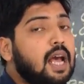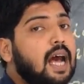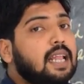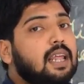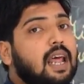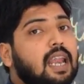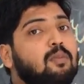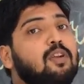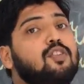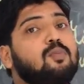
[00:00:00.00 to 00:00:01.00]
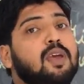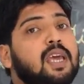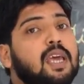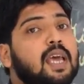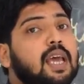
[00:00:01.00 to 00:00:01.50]
Other animals
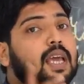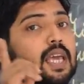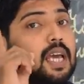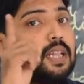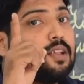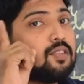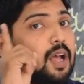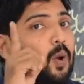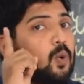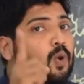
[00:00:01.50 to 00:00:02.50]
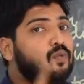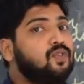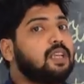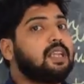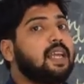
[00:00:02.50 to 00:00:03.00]
may hear the sound of
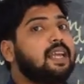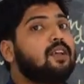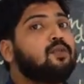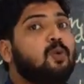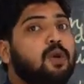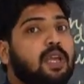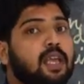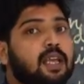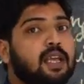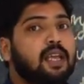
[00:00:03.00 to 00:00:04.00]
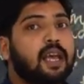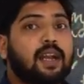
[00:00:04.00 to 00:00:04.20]
the tiger is walking.